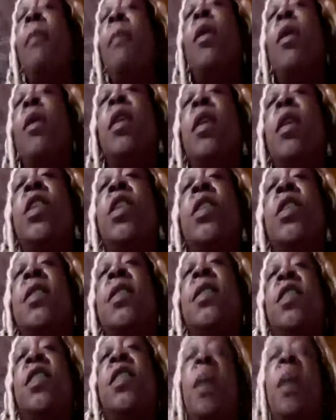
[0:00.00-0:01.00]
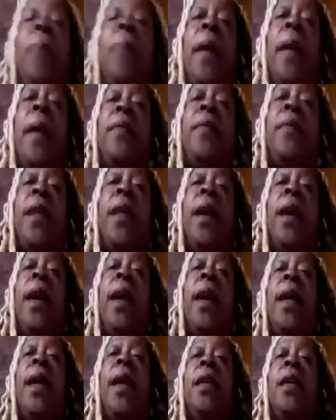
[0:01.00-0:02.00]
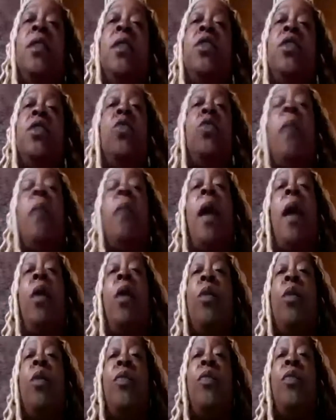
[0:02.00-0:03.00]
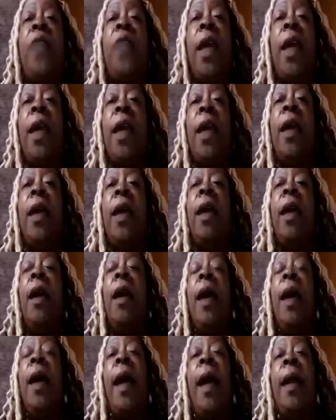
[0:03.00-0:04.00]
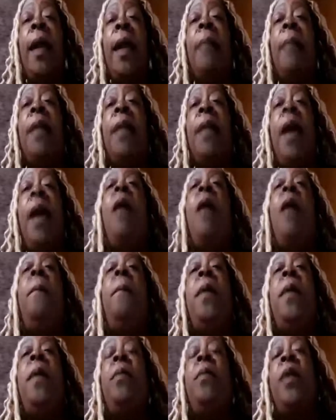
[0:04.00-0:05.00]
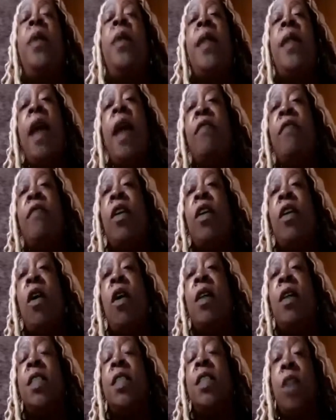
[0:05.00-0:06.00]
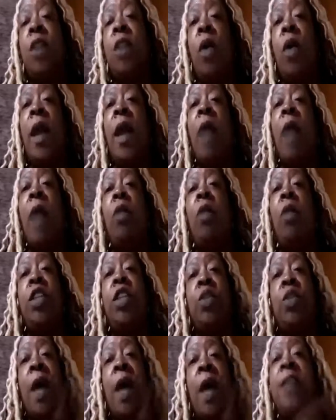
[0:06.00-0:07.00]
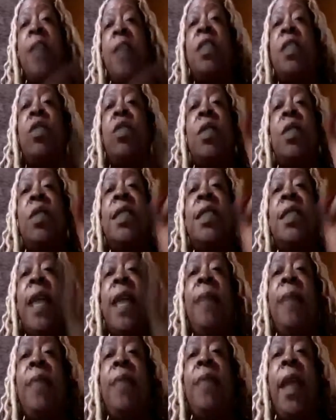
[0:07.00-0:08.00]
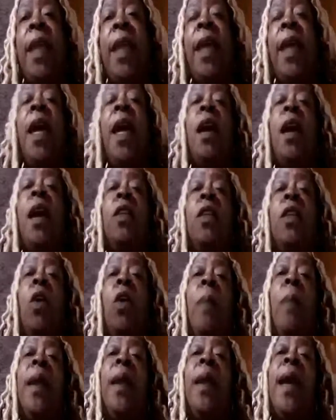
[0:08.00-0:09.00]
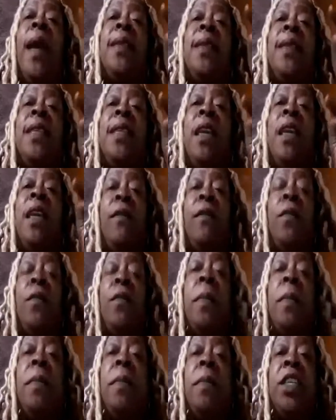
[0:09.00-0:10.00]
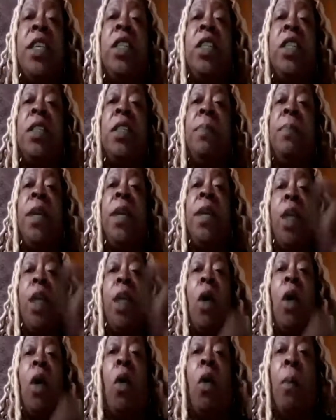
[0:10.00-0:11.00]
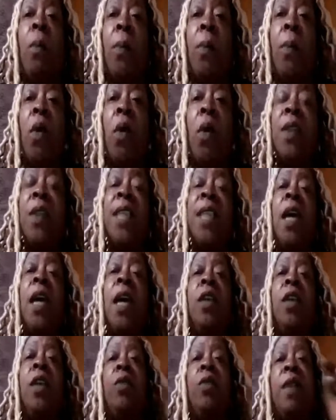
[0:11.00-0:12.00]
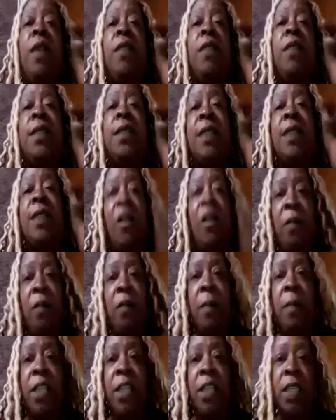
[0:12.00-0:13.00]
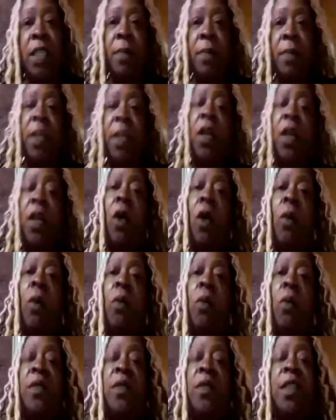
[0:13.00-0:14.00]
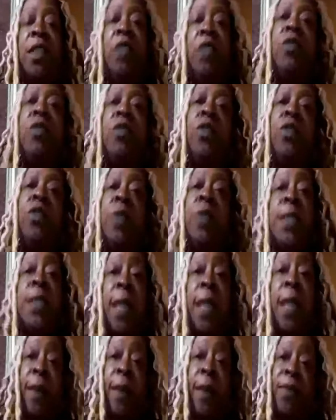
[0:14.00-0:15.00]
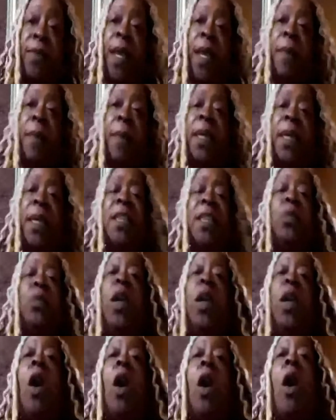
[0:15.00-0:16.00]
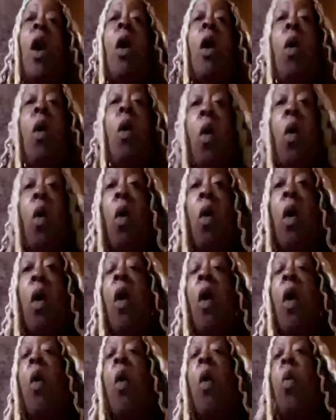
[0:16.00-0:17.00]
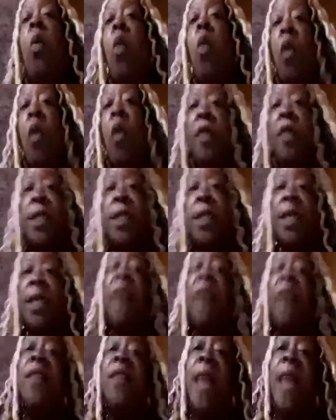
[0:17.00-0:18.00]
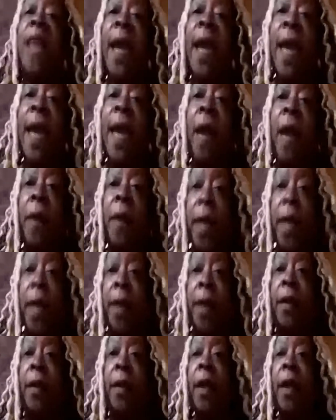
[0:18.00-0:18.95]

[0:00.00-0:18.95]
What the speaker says: going to just jump out there and do my own thing, and I'm going to help people in that regard. So, and I want you guys to do the same thing. Nobody has to give you permission to be your own boss. You give yourself permission to be your own boss, and you do the damn thing, because we are all warriors of light out here.